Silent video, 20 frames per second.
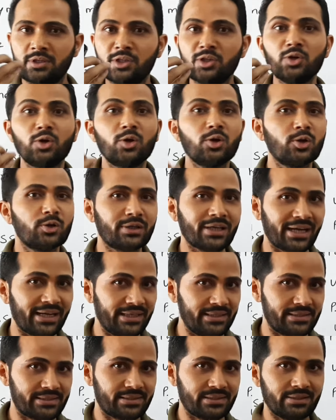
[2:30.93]

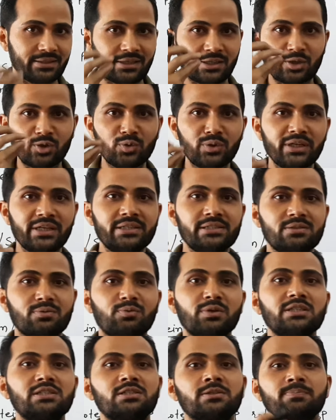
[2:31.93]
nucleotides, the units
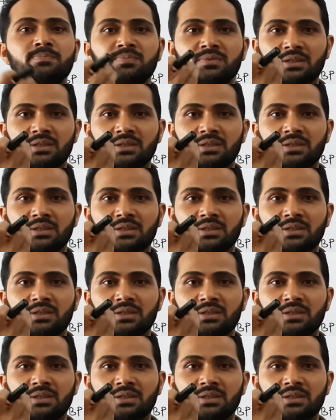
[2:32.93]
which